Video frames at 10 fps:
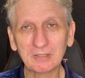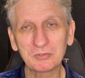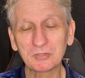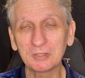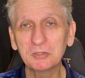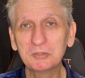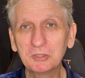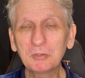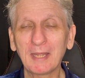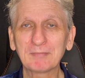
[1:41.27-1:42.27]
So you
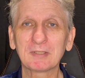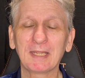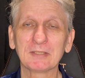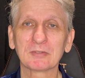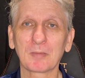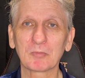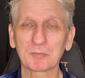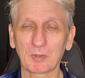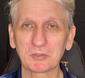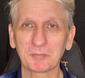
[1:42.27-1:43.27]
do have to take some
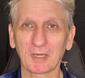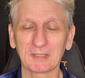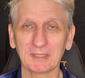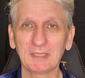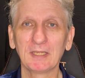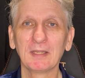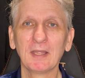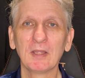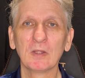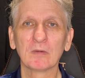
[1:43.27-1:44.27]
responsibility
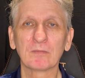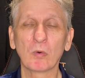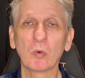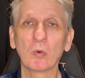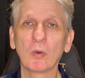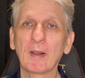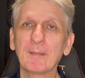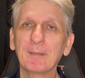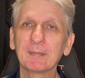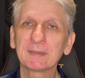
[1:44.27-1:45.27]
for
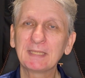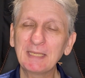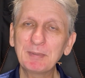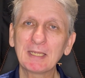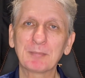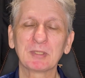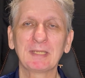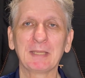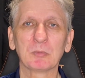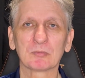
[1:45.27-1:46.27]
keeping up to
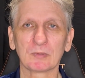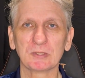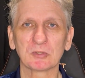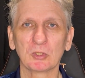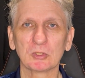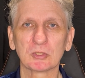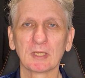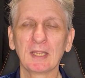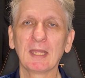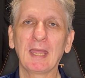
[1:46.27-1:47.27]
date with research
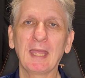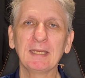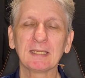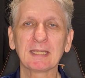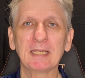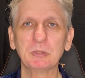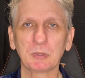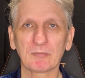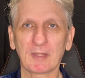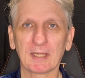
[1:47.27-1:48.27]
and engaging
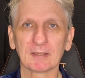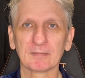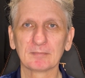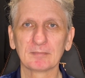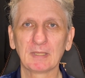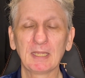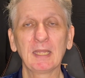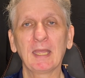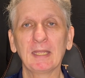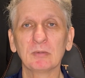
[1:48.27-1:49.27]
with that.
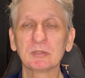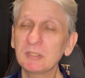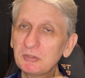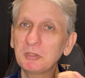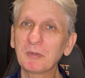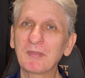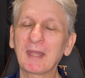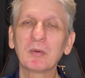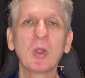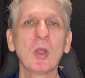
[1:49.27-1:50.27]
And to assist you with that,